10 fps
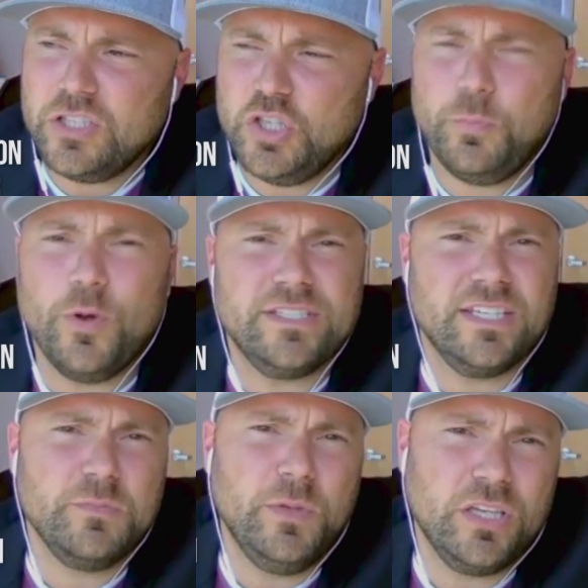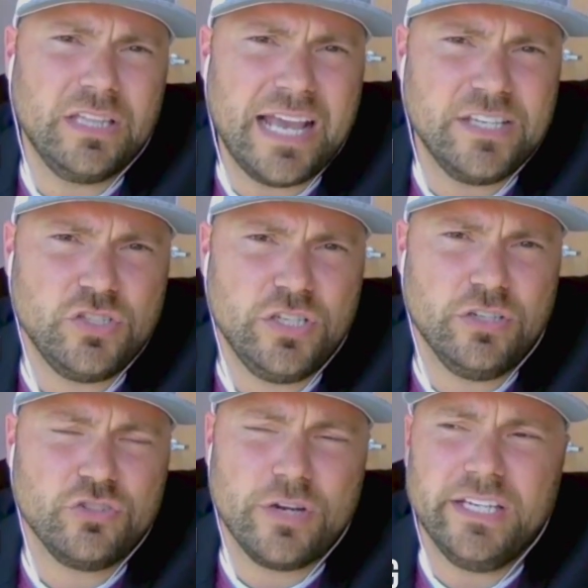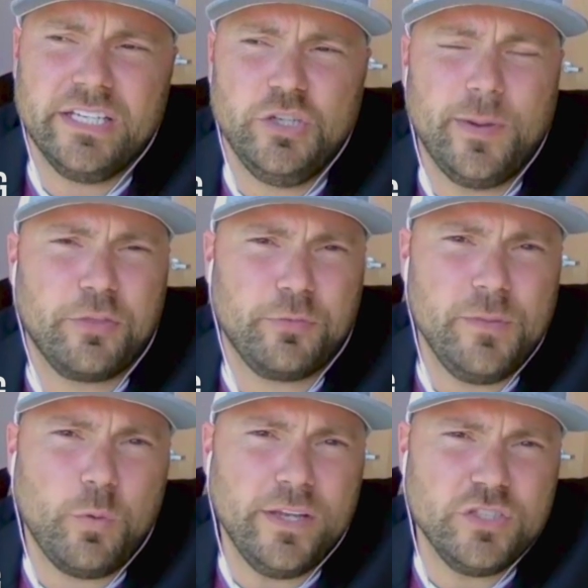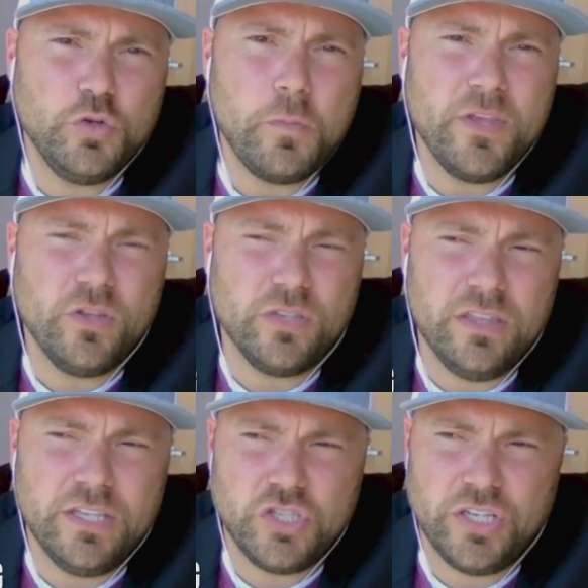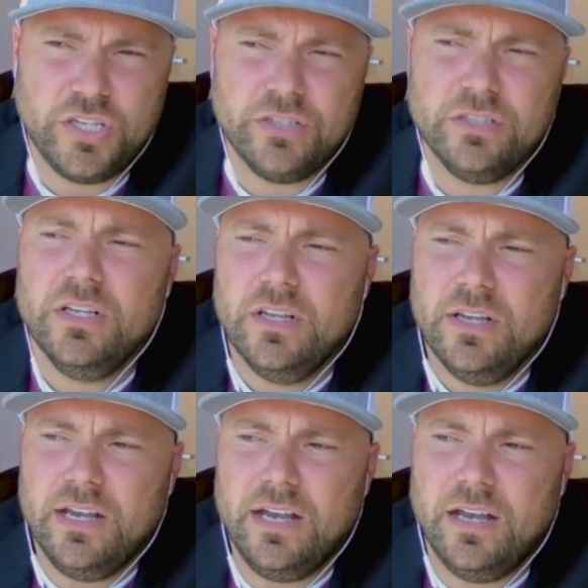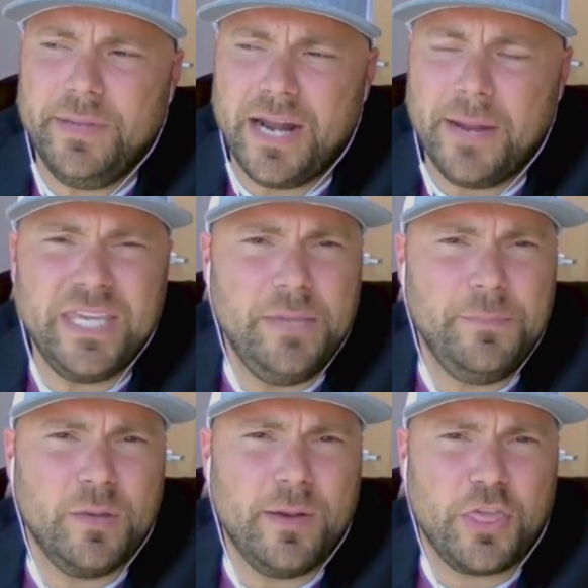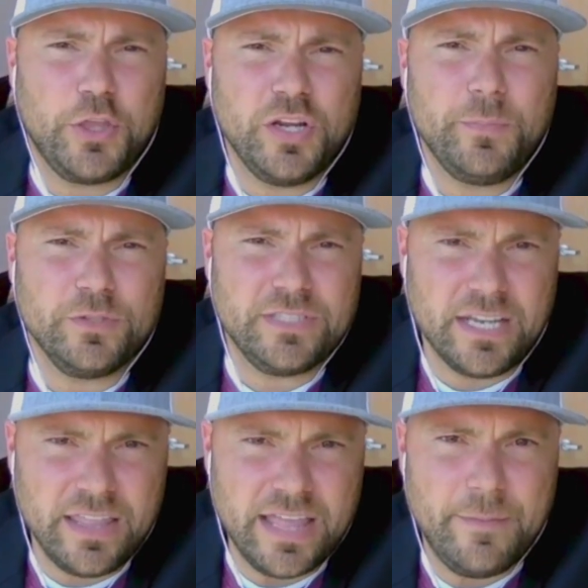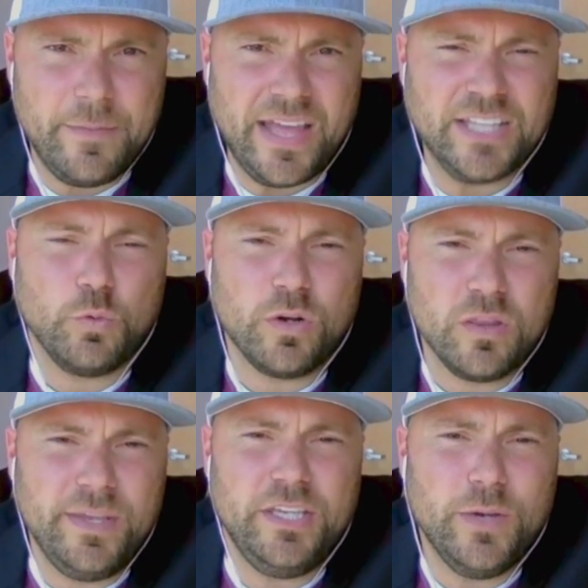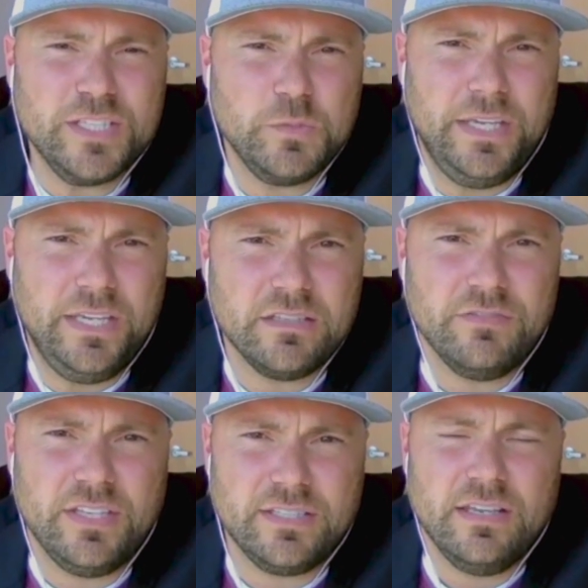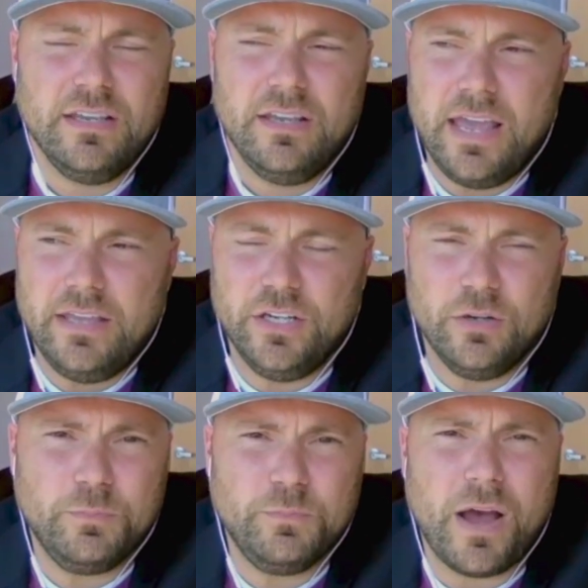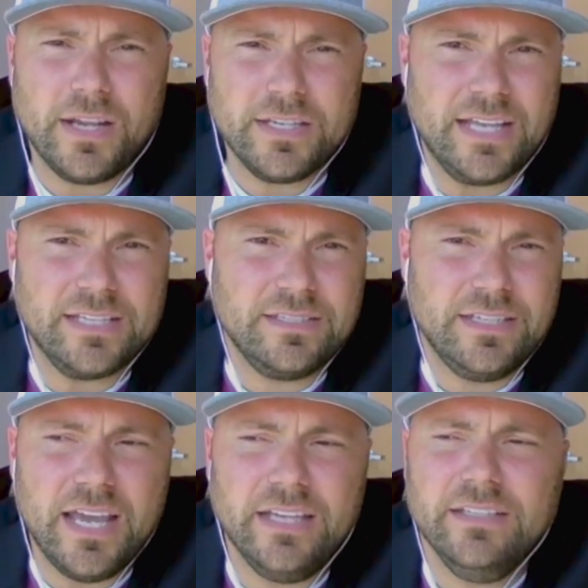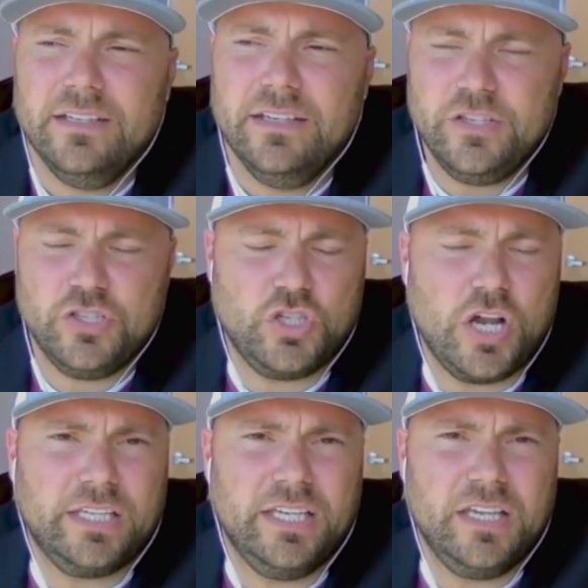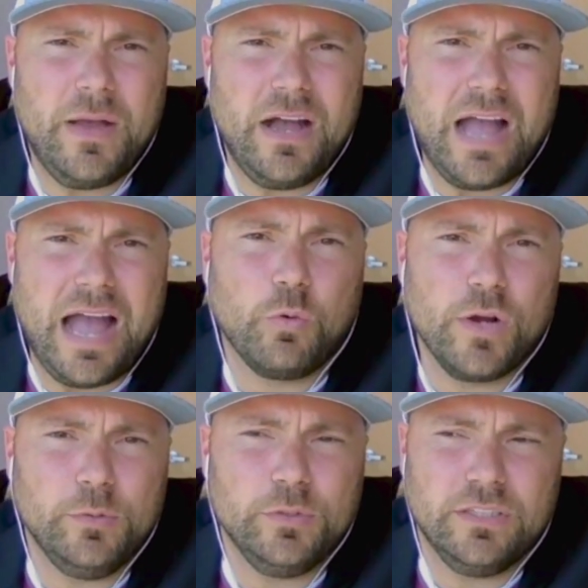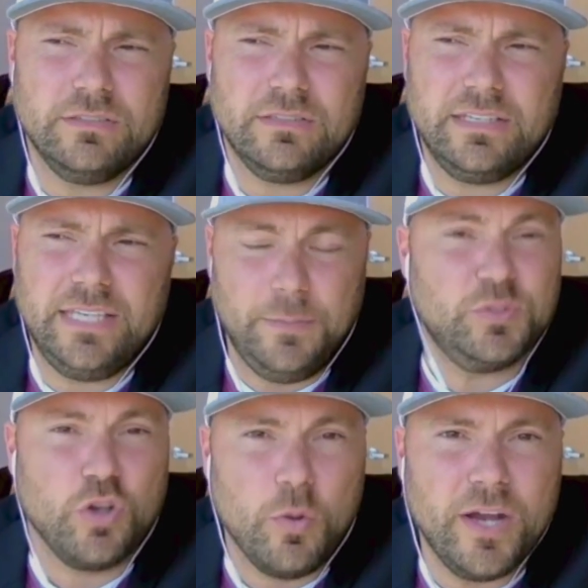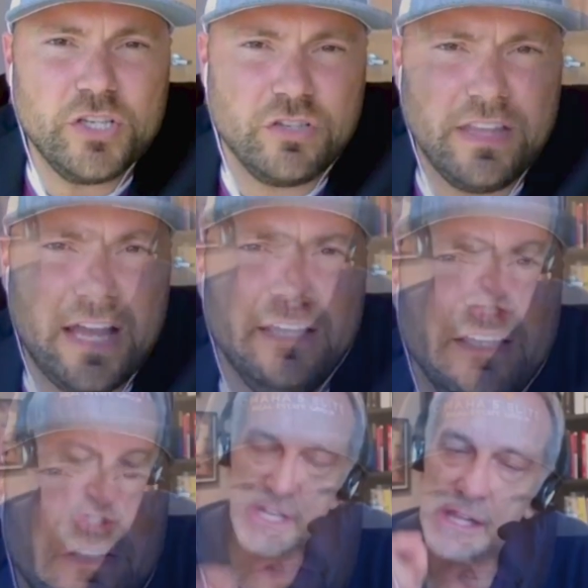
2.6 million last year, trending to do about 3.2 million this year. And I'm keeping about 30% of that. And that's one of the big USPs of this, podcast today is just talking about how we're able to keep so much of that.